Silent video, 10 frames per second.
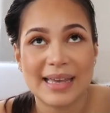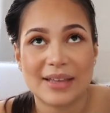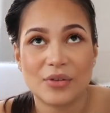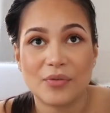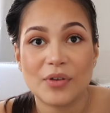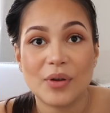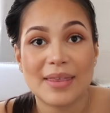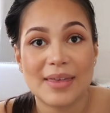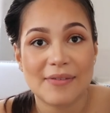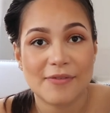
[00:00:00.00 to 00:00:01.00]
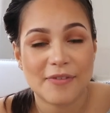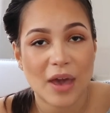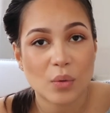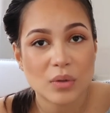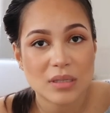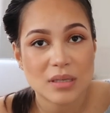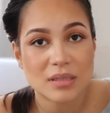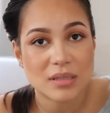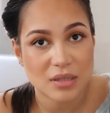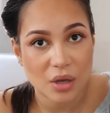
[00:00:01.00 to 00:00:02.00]
I don't feel like they felt
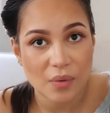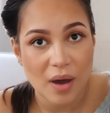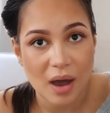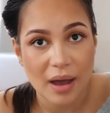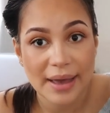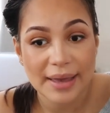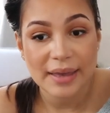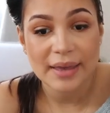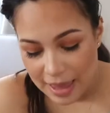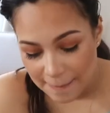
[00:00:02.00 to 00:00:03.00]
so high,